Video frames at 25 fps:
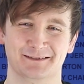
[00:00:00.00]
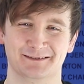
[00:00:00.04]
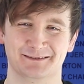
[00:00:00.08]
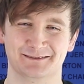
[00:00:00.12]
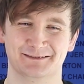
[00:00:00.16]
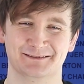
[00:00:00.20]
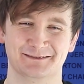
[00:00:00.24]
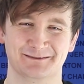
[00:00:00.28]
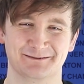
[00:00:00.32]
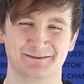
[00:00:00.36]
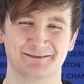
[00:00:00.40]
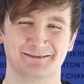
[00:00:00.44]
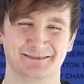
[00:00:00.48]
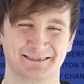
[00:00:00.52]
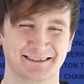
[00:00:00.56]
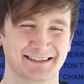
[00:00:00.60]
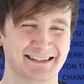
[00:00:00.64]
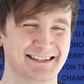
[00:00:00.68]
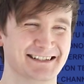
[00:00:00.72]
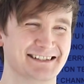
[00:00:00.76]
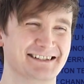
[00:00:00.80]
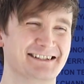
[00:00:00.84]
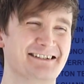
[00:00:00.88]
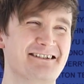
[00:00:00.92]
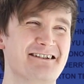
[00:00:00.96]

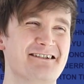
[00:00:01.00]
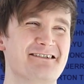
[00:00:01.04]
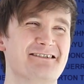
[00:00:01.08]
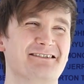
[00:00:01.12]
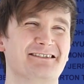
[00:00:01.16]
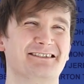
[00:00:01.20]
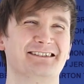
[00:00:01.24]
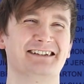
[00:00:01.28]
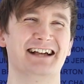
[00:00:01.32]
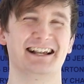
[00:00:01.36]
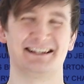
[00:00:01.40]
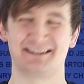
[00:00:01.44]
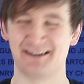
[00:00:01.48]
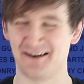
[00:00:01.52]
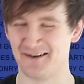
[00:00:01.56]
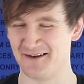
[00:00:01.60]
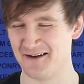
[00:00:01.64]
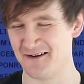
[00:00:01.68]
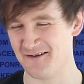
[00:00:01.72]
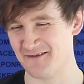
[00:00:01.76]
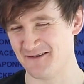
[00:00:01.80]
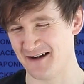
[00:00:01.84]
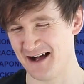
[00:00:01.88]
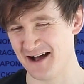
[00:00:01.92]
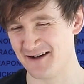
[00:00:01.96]
I don't
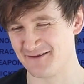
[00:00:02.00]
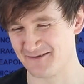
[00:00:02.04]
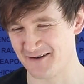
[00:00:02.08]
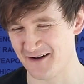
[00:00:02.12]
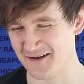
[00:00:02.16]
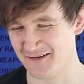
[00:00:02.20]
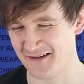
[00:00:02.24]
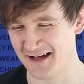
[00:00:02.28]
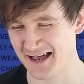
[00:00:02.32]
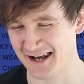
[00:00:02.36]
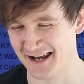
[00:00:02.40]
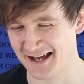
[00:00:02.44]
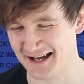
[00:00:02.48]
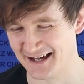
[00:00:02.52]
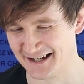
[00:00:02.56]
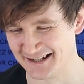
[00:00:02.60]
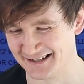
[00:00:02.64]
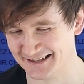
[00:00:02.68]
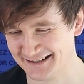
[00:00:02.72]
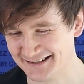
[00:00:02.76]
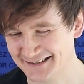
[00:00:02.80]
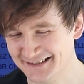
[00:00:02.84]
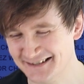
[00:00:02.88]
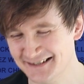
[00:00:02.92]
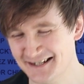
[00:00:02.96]
know why I wrote that
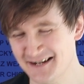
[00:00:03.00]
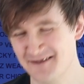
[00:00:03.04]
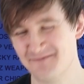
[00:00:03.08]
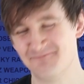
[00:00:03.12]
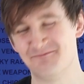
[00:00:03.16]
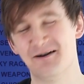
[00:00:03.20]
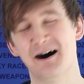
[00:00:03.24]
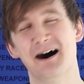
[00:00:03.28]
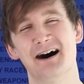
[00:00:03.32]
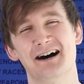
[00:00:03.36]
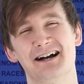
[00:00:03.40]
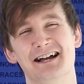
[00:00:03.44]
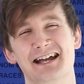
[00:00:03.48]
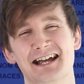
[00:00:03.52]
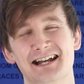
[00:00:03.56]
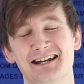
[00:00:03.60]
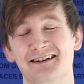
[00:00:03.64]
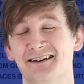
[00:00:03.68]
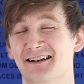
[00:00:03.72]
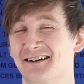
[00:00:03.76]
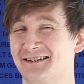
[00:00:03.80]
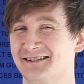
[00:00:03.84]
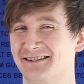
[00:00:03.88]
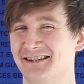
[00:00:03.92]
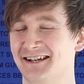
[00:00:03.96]
line. In
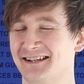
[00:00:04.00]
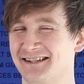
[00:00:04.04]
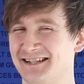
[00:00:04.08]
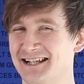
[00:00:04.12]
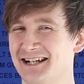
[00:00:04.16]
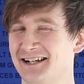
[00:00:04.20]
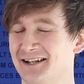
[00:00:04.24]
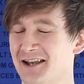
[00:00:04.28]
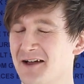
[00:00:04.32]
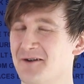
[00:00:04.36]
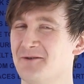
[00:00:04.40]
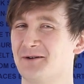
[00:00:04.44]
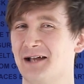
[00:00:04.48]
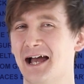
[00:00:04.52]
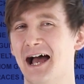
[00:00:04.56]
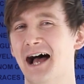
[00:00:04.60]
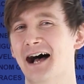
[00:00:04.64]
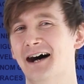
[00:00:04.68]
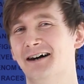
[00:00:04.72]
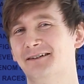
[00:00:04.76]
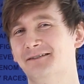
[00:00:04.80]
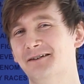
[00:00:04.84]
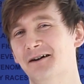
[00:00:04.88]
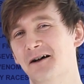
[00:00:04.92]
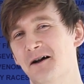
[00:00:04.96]
an exotic
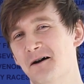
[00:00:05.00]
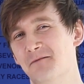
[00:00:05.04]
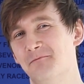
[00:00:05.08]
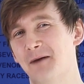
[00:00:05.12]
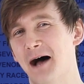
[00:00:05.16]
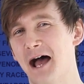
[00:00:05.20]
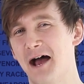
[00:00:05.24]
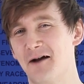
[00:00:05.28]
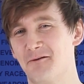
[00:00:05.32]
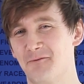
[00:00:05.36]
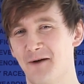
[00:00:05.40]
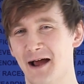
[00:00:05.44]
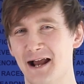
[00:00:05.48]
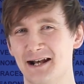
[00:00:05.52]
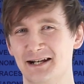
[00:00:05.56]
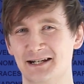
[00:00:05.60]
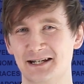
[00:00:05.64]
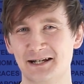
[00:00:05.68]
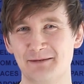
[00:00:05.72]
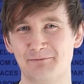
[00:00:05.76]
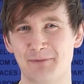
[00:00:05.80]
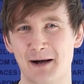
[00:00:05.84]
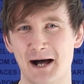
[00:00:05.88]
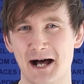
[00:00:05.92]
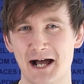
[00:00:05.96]
locale by a
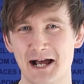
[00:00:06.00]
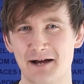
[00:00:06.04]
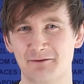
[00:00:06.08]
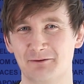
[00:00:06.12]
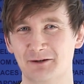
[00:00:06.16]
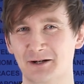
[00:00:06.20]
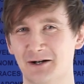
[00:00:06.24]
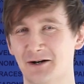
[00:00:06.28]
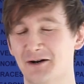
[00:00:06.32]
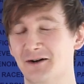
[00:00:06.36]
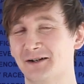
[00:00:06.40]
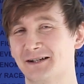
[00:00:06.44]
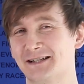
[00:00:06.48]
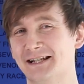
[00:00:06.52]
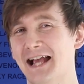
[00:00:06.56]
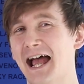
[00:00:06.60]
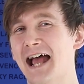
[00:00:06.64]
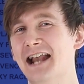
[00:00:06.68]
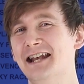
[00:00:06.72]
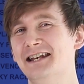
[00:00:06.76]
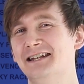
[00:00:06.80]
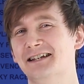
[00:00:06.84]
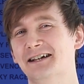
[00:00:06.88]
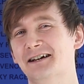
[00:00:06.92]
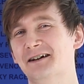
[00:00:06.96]
randy pirate or
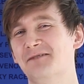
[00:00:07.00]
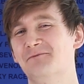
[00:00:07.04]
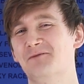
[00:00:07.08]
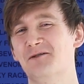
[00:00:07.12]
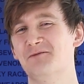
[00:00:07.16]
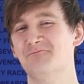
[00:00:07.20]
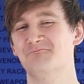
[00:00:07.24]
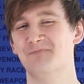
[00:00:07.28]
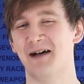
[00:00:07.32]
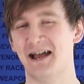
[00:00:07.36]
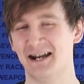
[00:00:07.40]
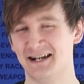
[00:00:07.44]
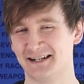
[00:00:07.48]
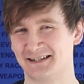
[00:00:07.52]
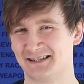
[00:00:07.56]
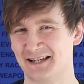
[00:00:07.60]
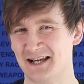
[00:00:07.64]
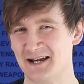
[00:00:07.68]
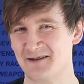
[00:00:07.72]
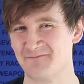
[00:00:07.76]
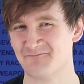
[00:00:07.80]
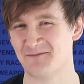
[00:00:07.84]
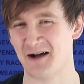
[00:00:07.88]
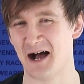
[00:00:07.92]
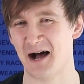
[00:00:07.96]
tender but
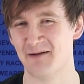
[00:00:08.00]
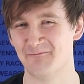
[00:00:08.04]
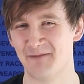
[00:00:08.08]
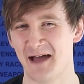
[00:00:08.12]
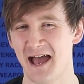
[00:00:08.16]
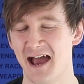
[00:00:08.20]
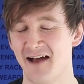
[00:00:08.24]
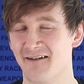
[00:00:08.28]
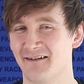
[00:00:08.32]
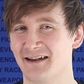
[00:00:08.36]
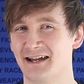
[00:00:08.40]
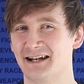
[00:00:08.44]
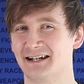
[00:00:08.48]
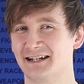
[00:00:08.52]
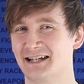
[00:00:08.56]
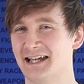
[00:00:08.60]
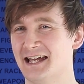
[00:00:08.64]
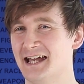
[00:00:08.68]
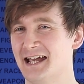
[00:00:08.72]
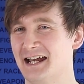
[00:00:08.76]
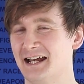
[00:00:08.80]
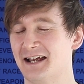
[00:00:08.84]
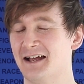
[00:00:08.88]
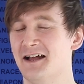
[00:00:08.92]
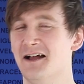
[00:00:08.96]
menacing barbarian
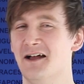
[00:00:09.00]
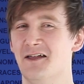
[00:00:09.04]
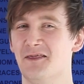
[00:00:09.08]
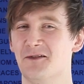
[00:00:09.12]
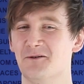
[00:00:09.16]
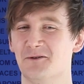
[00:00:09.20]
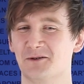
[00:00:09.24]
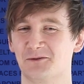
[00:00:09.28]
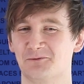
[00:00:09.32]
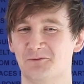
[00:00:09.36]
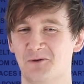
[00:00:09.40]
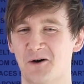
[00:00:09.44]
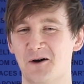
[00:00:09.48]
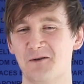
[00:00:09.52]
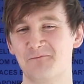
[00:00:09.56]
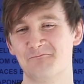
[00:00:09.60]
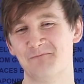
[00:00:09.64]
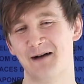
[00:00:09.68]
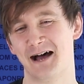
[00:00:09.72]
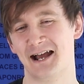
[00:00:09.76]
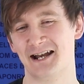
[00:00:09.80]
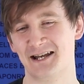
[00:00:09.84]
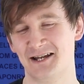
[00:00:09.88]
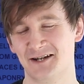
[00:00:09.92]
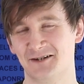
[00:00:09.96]
king, there was one
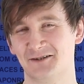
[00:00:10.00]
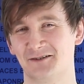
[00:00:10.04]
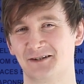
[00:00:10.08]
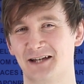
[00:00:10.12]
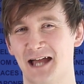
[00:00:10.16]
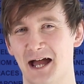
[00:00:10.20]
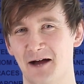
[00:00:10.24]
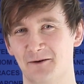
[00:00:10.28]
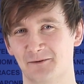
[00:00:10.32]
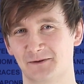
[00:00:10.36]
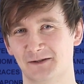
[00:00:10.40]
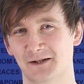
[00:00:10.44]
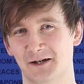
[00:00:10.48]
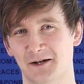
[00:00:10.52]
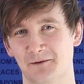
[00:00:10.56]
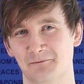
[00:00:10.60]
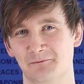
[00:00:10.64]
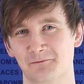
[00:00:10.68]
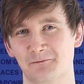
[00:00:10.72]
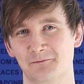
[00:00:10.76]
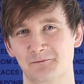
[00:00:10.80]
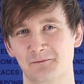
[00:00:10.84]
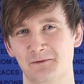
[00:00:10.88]
man you could count on.